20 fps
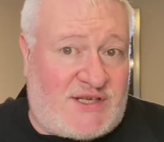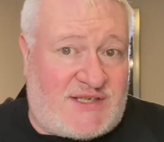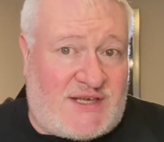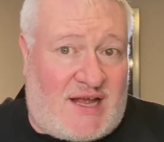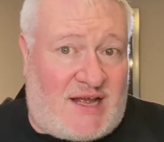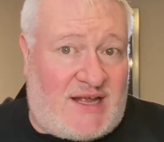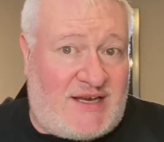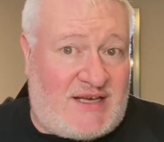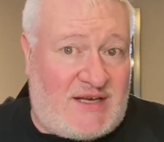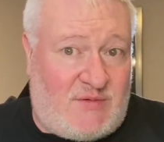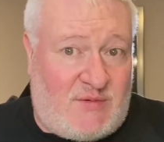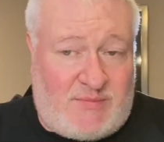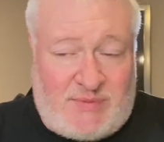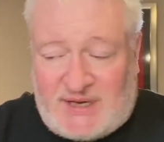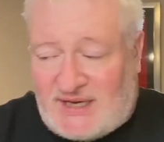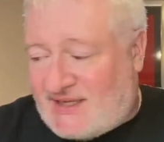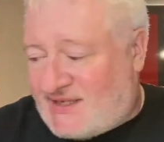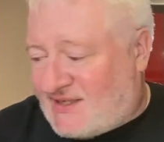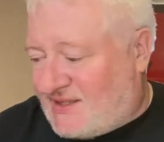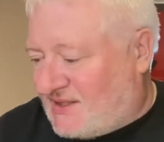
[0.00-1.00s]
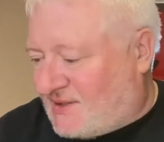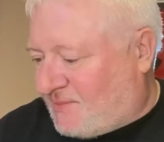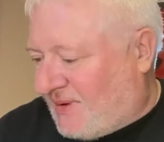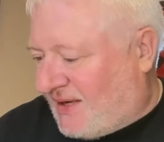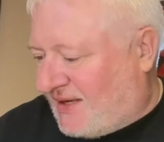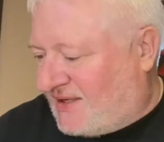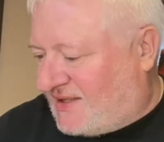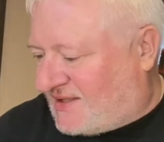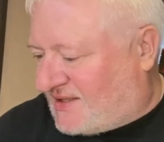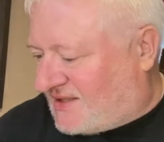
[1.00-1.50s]
that I did with Place in
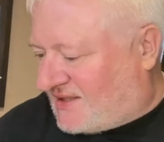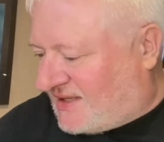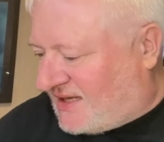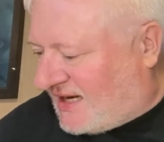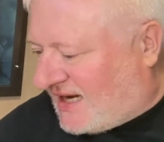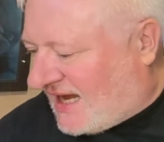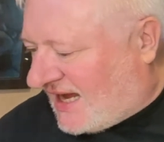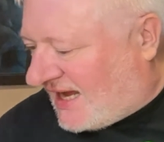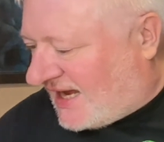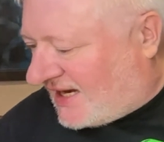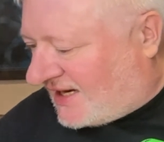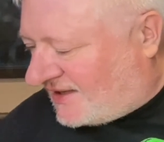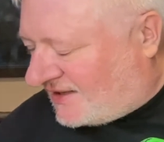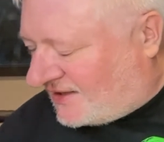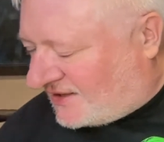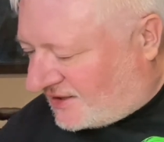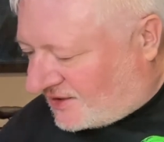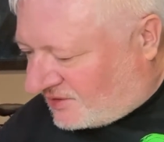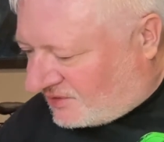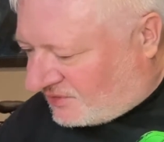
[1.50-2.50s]
Space, and